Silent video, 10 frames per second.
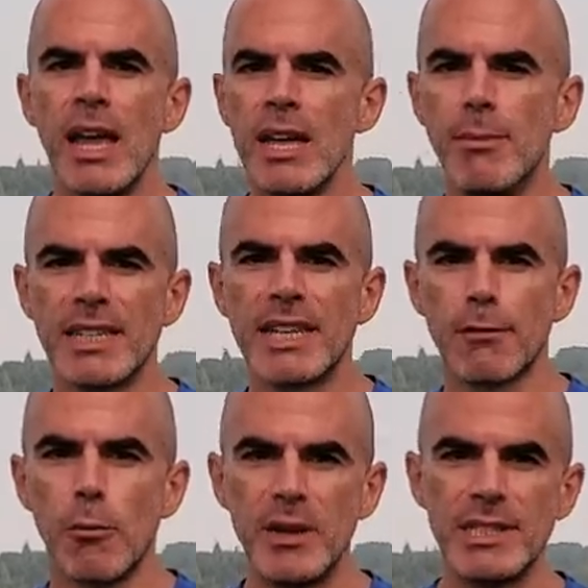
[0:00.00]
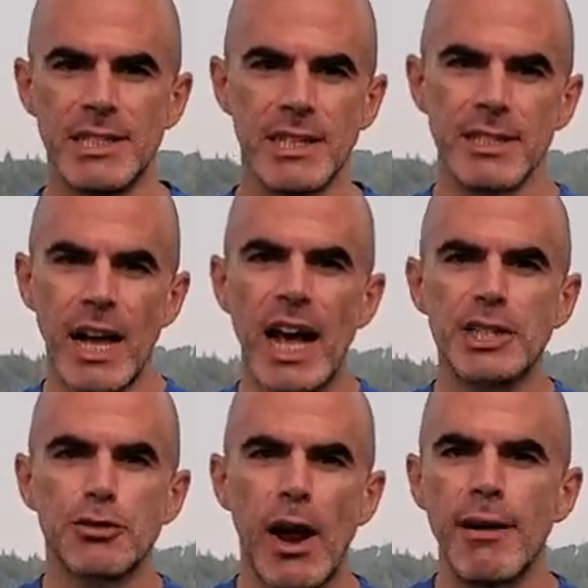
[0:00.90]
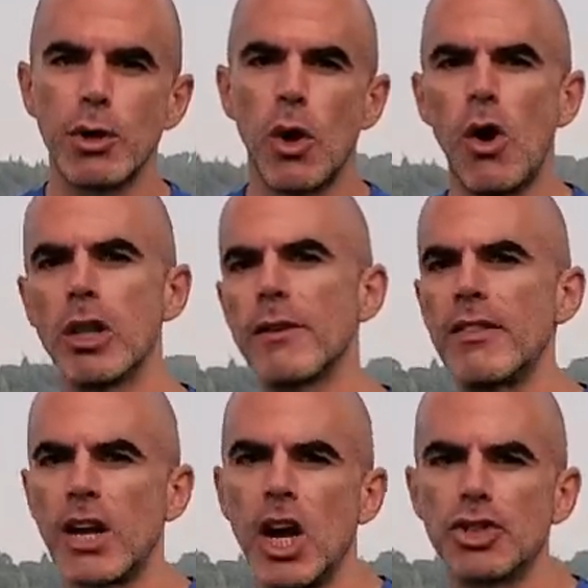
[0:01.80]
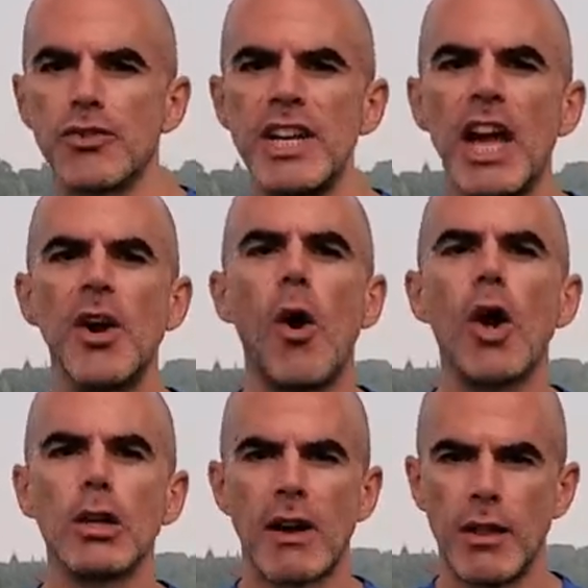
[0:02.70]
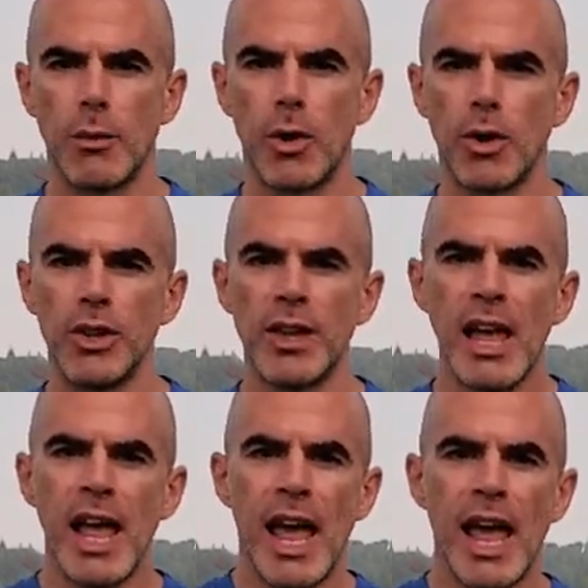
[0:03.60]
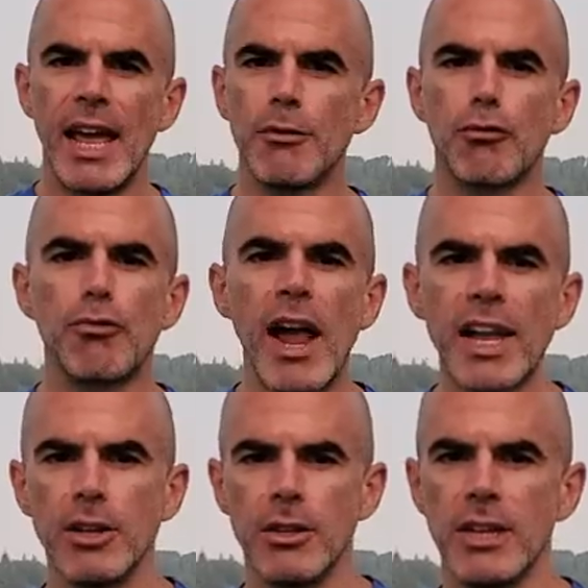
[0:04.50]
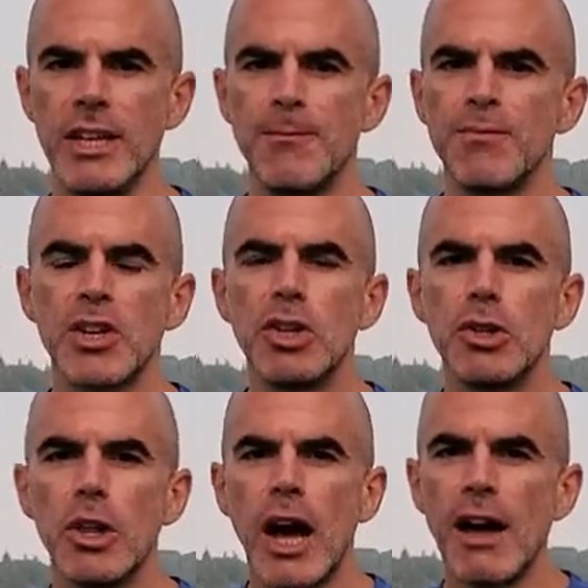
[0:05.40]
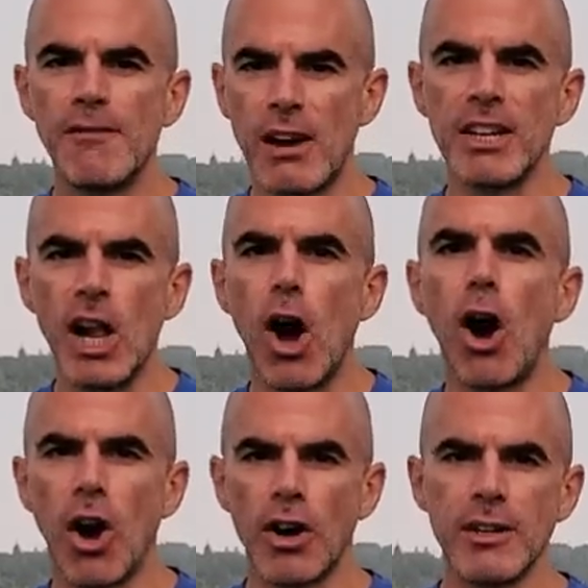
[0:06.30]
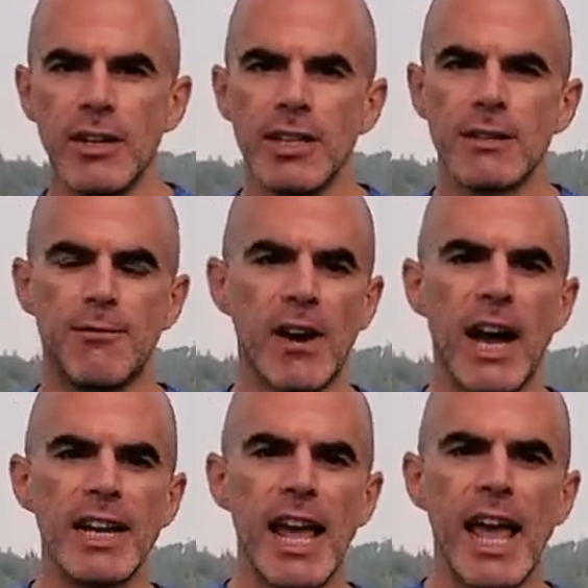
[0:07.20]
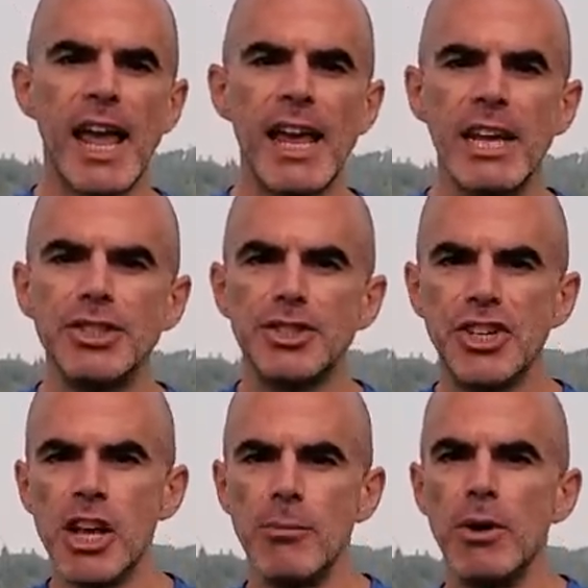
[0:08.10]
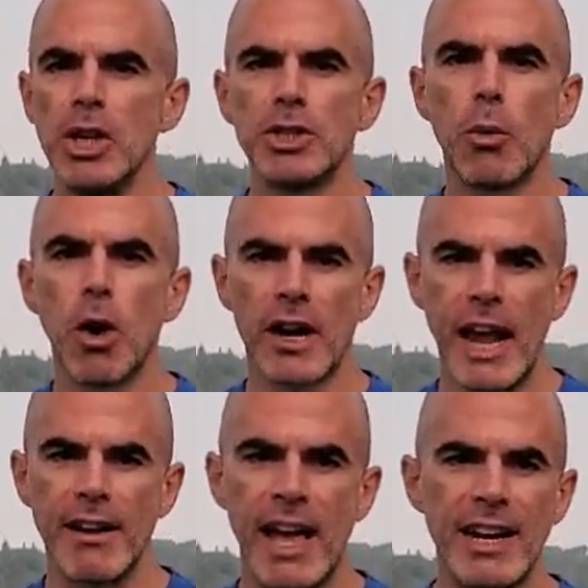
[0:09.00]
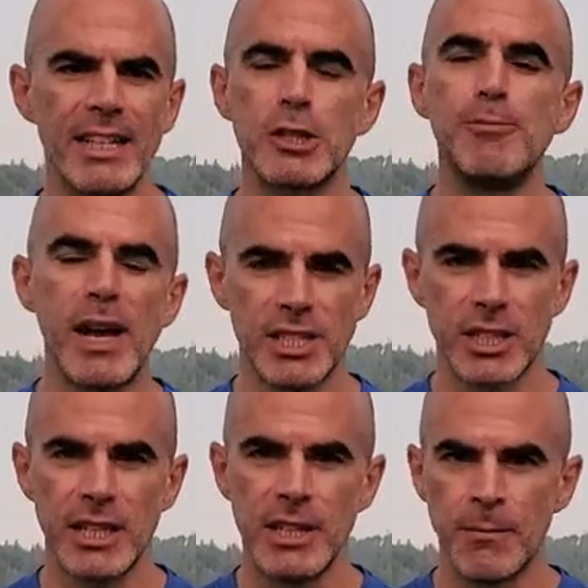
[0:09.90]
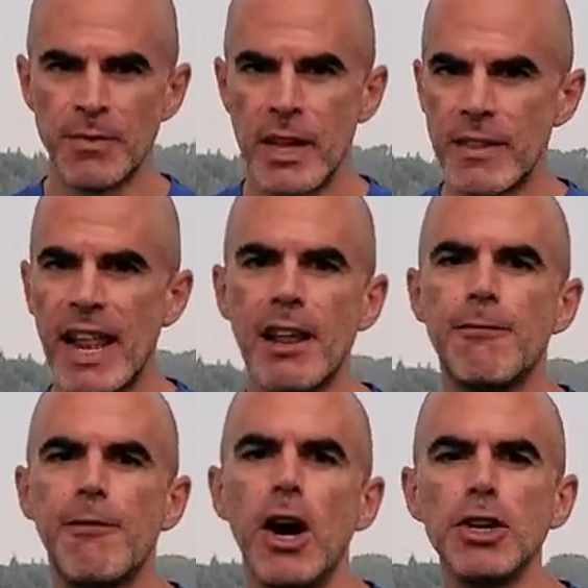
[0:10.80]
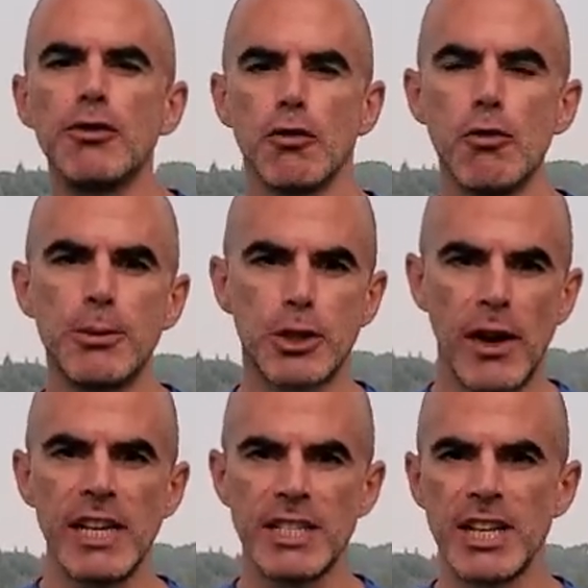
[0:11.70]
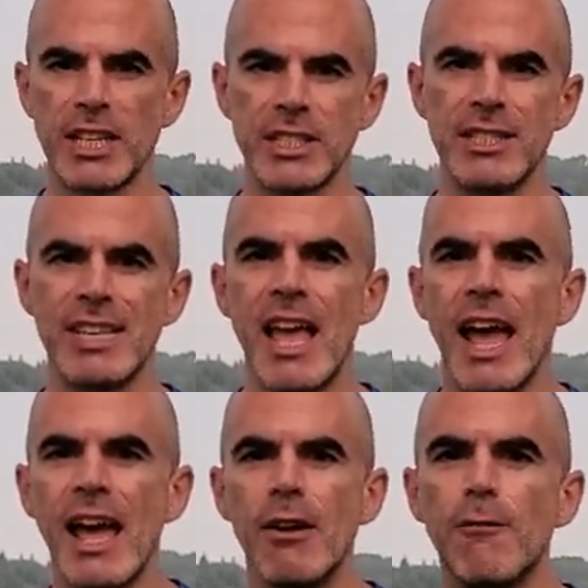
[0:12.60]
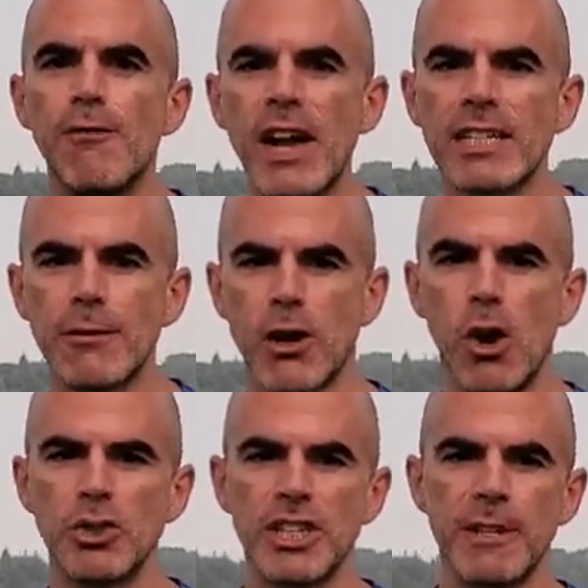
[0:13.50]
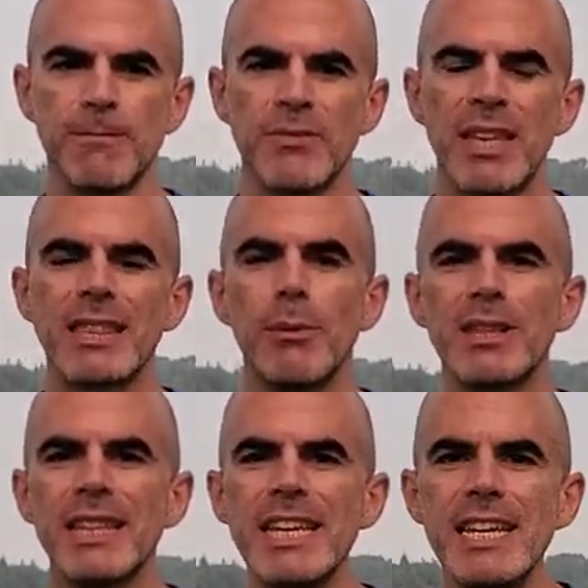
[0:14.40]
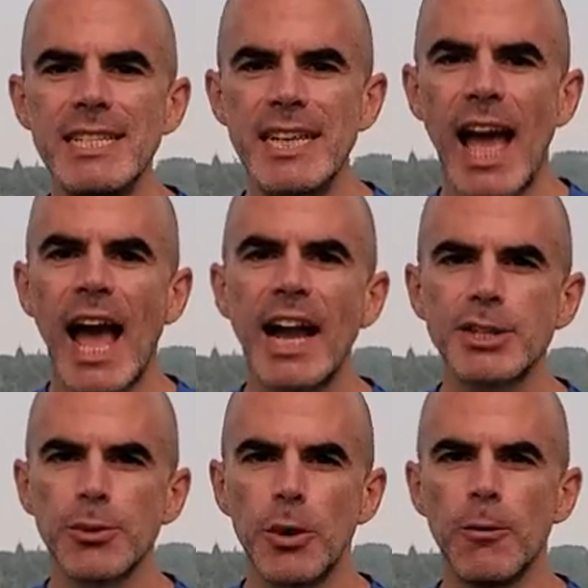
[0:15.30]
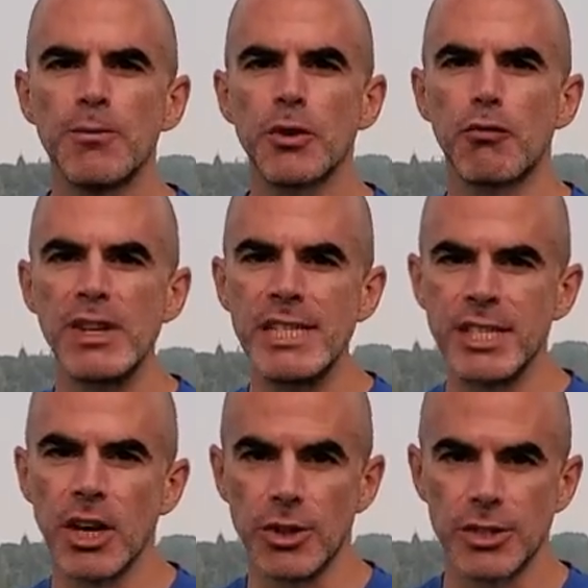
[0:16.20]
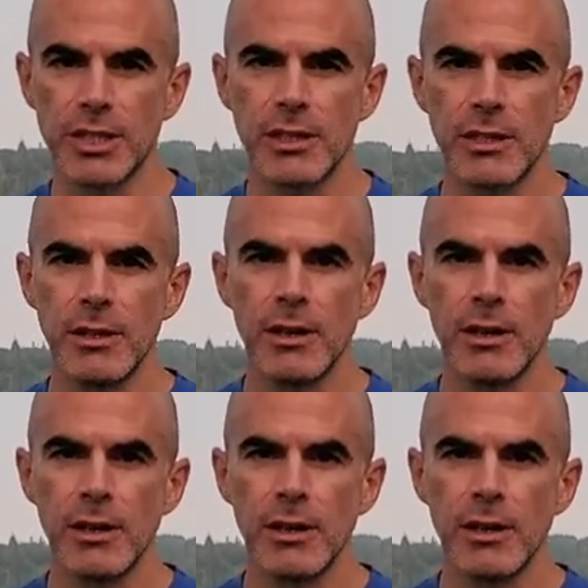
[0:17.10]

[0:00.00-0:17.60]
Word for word: In my several businesses, I travel all around the country and all around the world, and regularly I found it hard to find a gym to work out at, especially that had fun group training sessions and effective coaching that would lead to actual results.